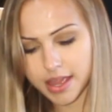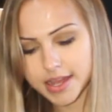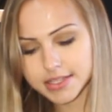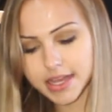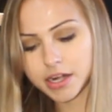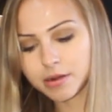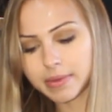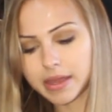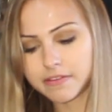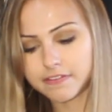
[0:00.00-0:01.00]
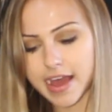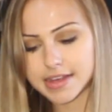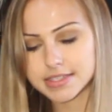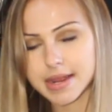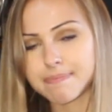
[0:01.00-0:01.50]
Is intermittent
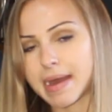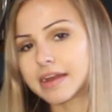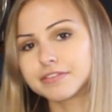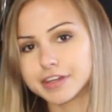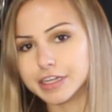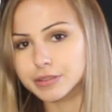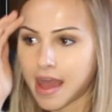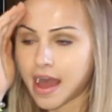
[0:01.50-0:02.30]
fasting bad for you?